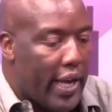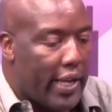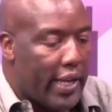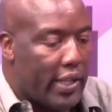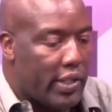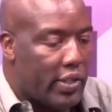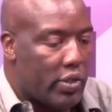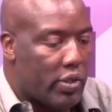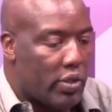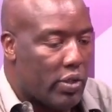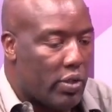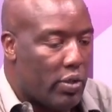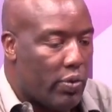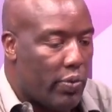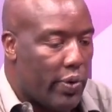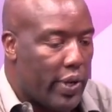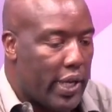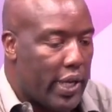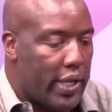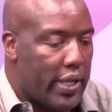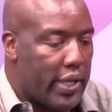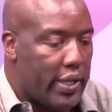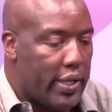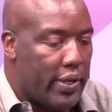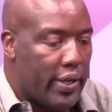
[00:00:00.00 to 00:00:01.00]
And so we
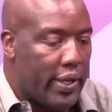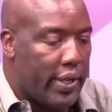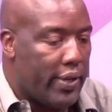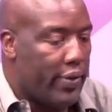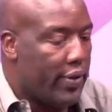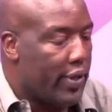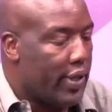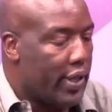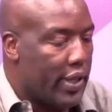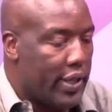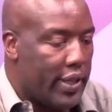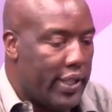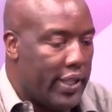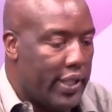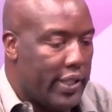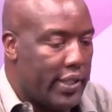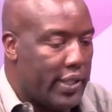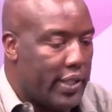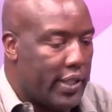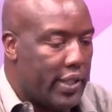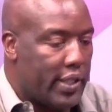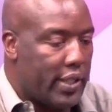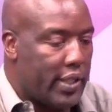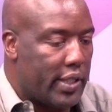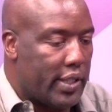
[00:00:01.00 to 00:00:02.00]
had
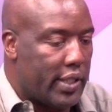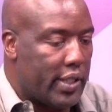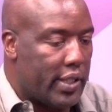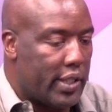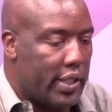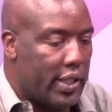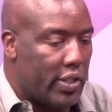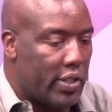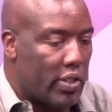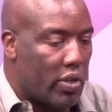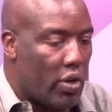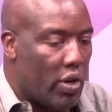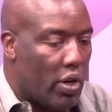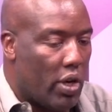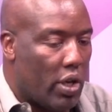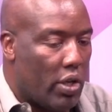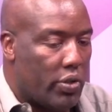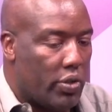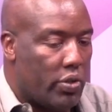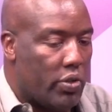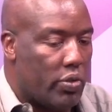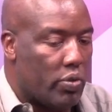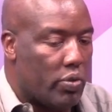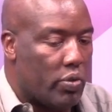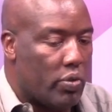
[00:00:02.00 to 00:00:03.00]
this call
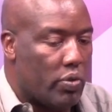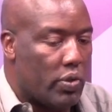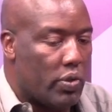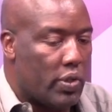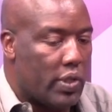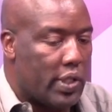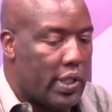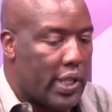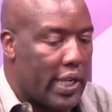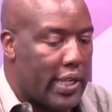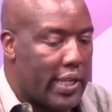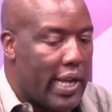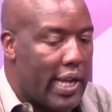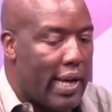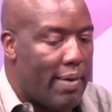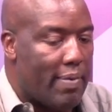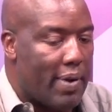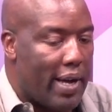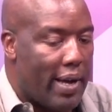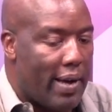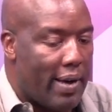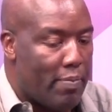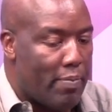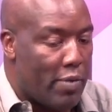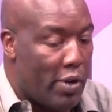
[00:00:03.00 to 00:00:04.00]
to start
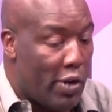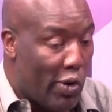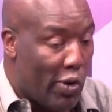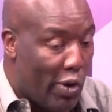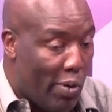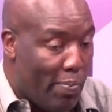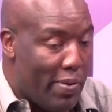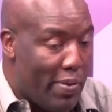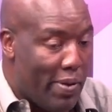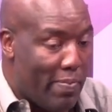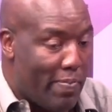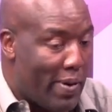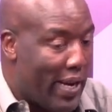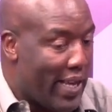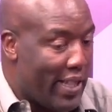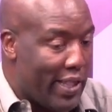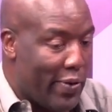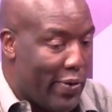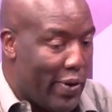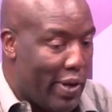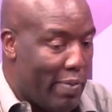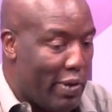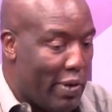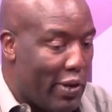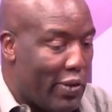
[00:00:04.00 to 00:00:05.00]
a lobby, by
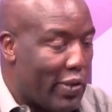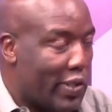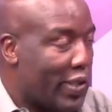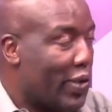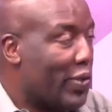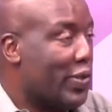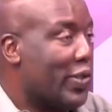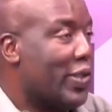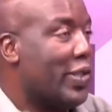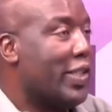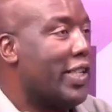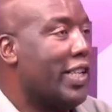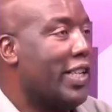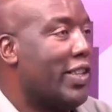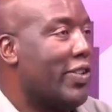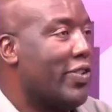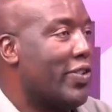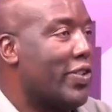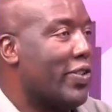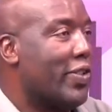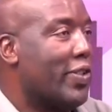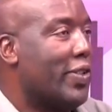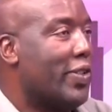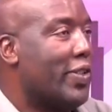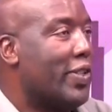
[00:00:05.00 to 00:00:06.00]
the way, because I was on death
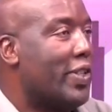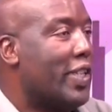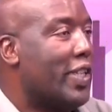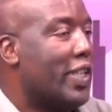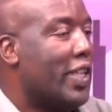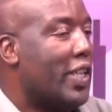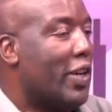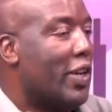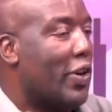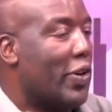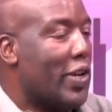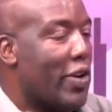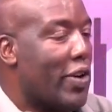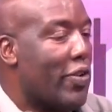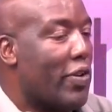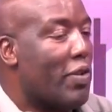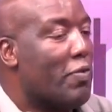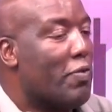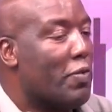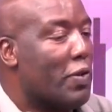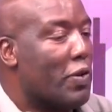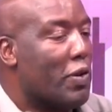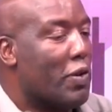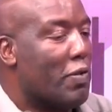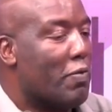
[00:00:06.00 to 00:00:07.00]
row on a
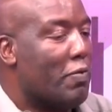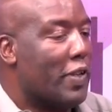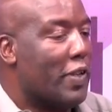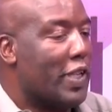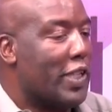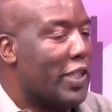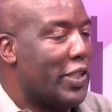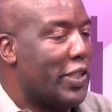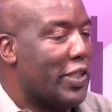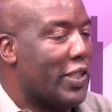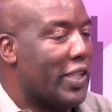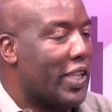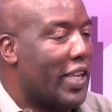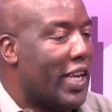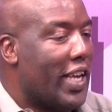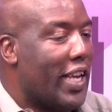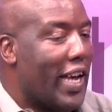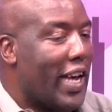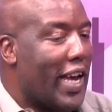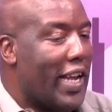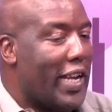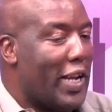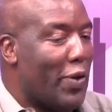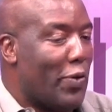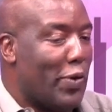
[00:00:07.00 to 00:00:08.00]
wrongful conviction
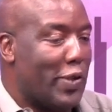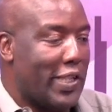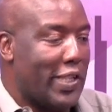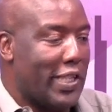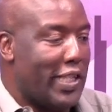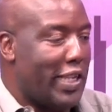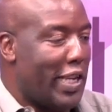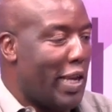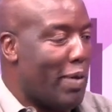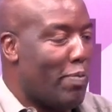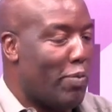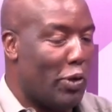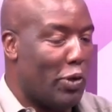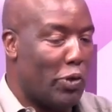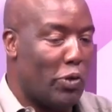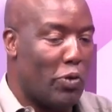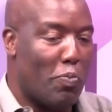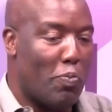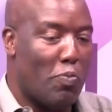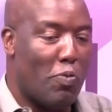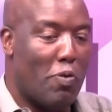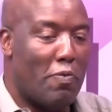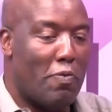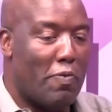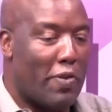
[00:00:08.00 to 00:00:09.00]
and I wasn't able to
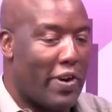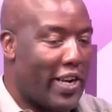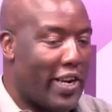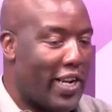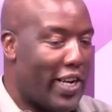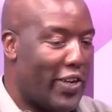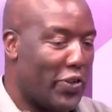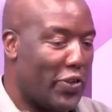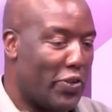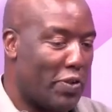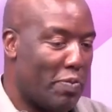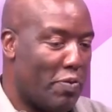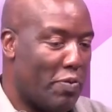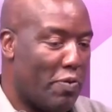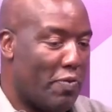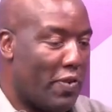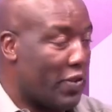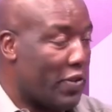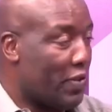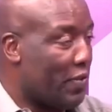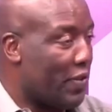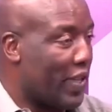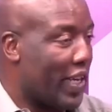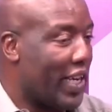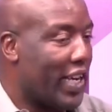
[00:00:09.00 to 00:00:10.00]
move around or move
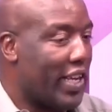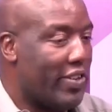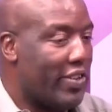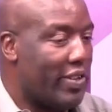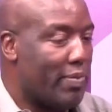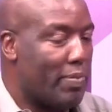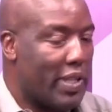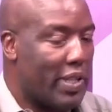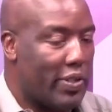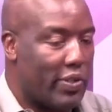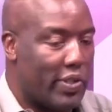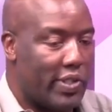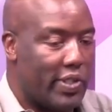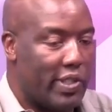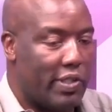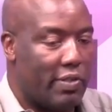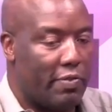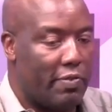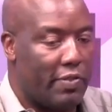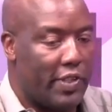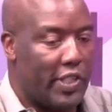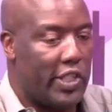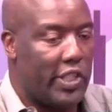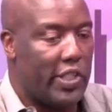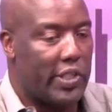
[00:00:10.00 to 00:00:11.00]
out of the country, but there was this
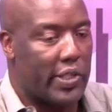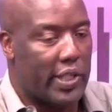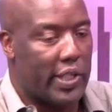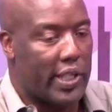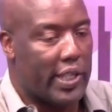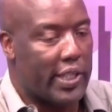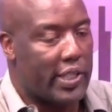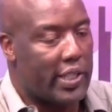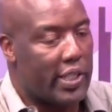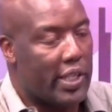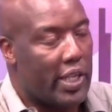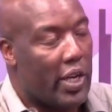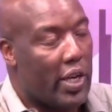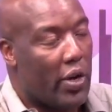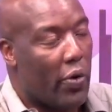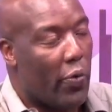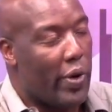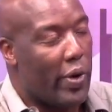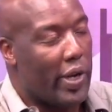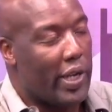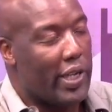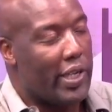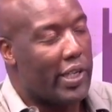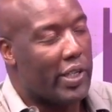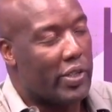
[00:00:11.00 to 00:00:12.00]
vision that
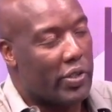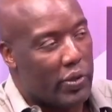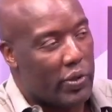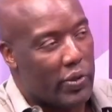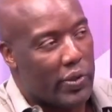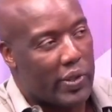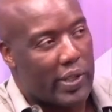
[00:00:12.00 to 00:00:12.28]
we needed to do